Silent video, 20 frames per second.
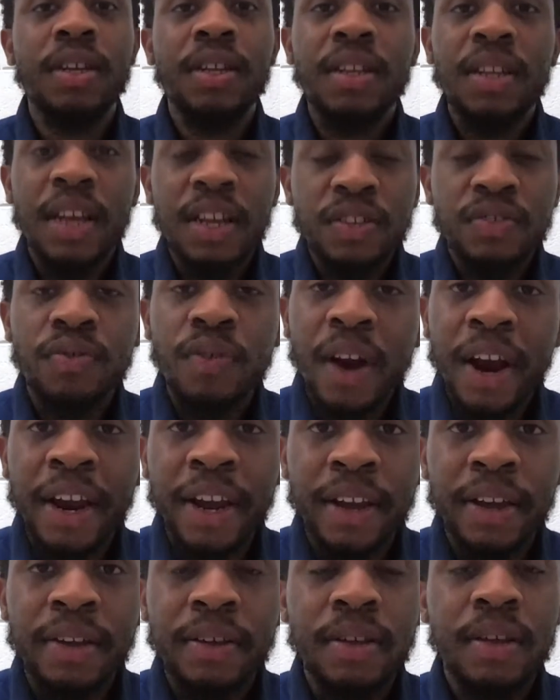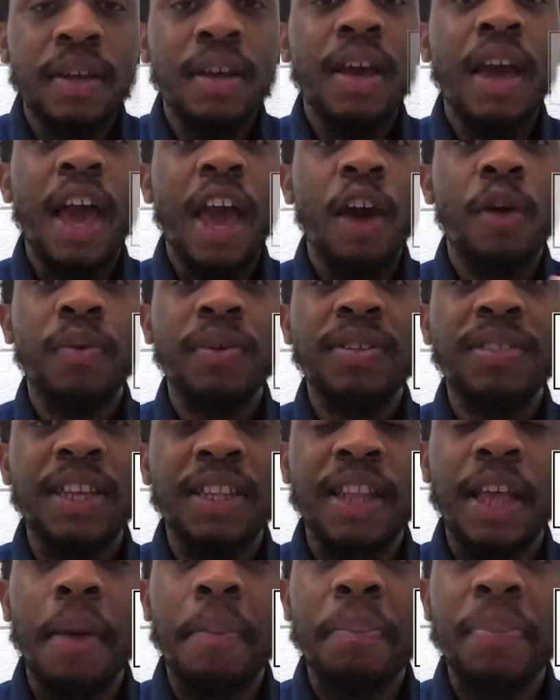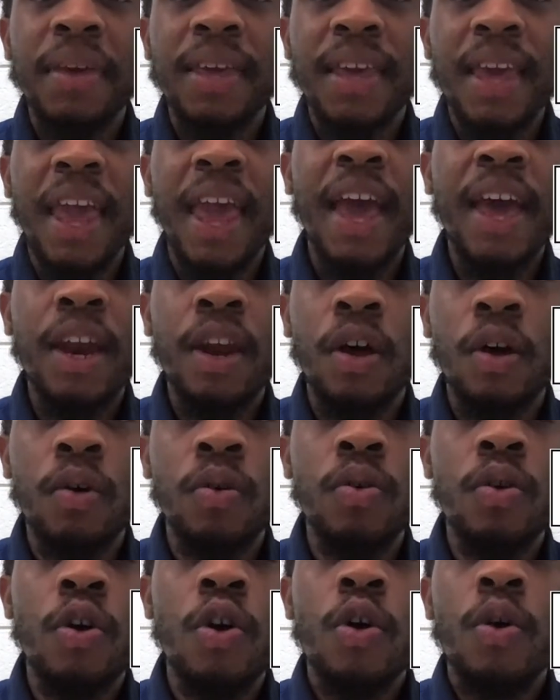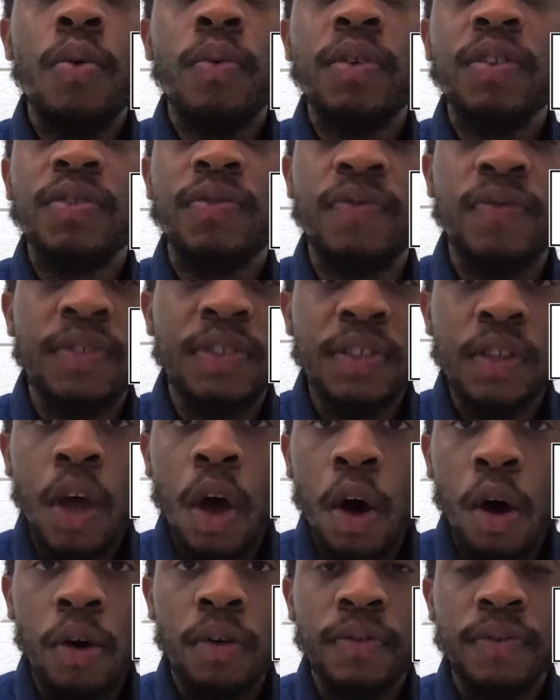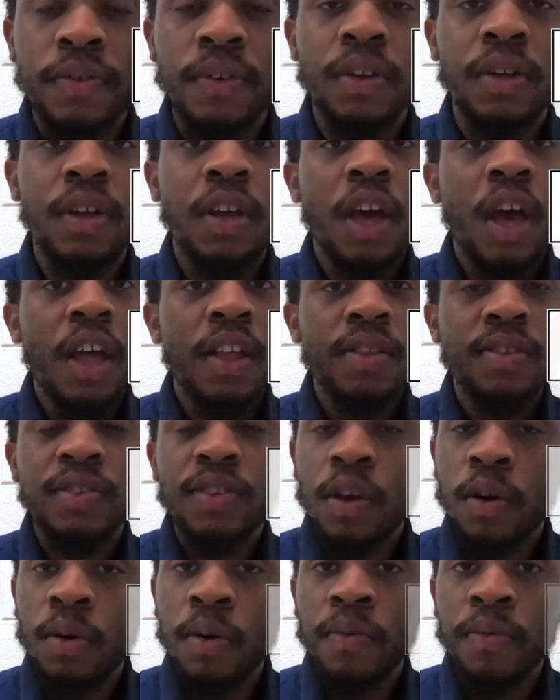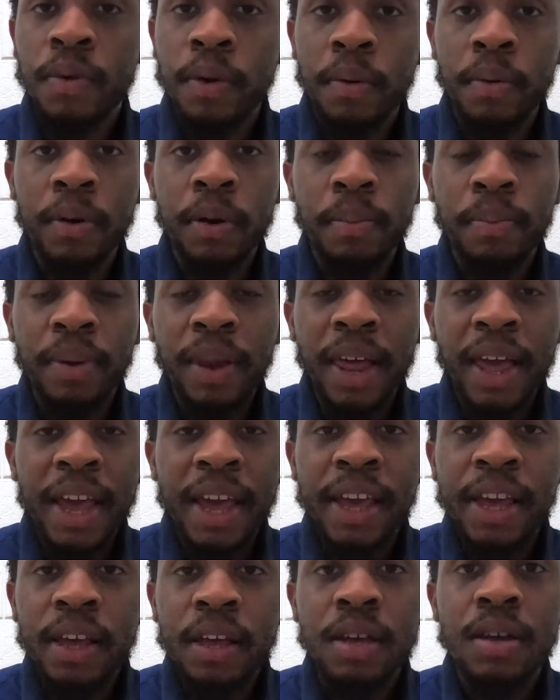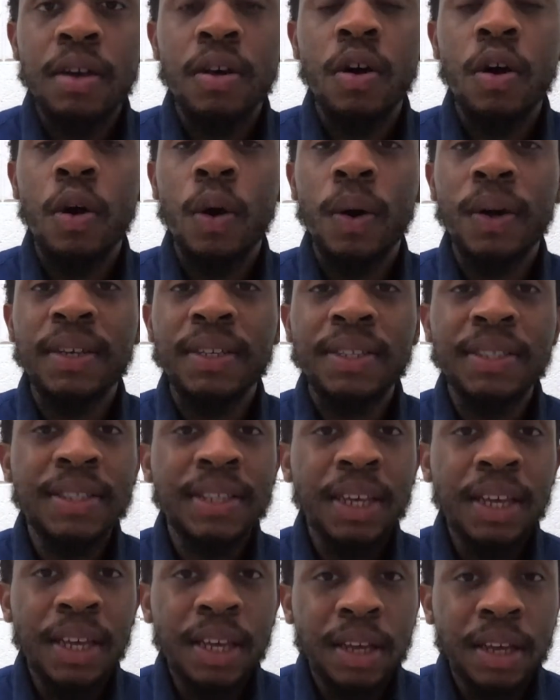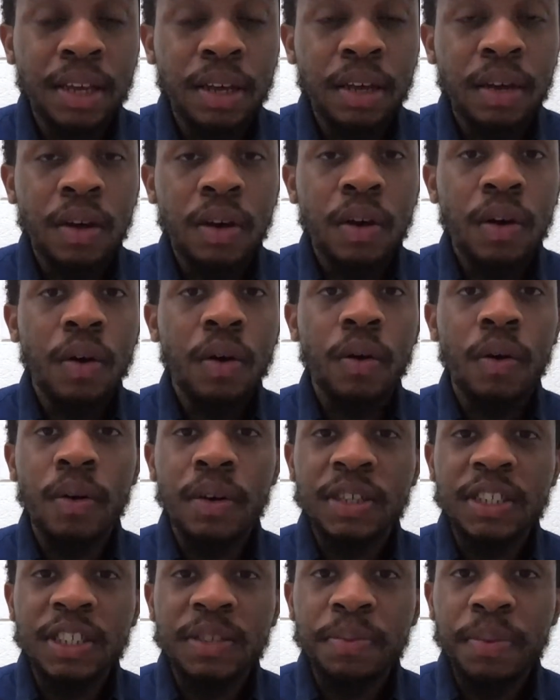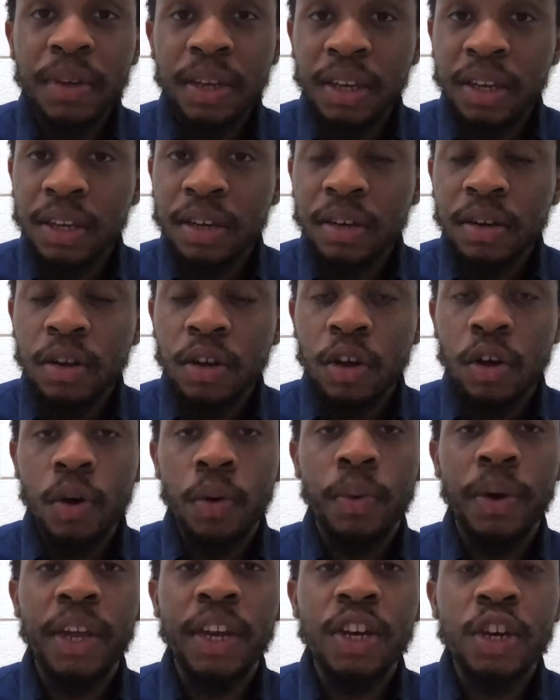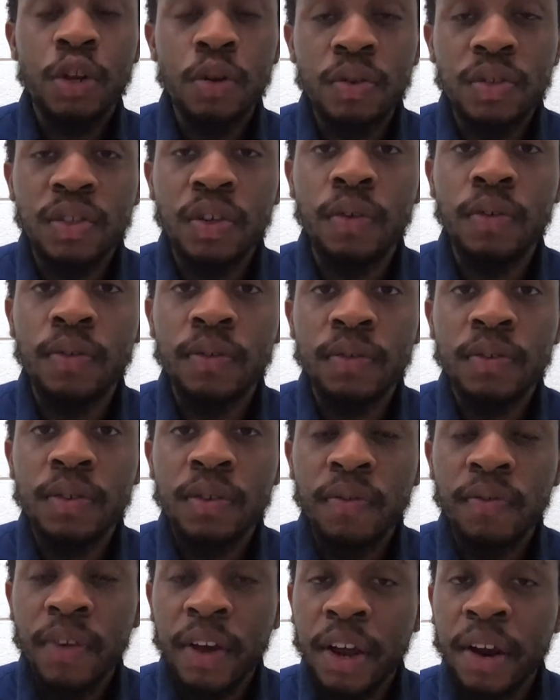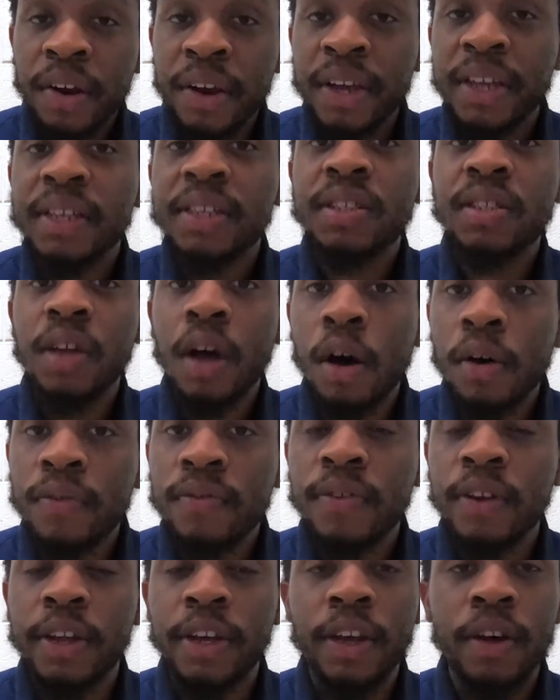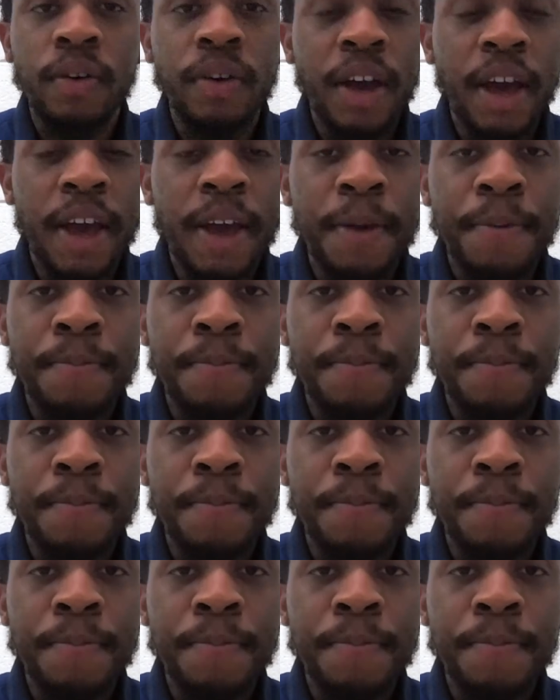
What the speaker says: That's right. And we said that piano was soft. And so if we were to play or sing or speak, we do so very softly, okay?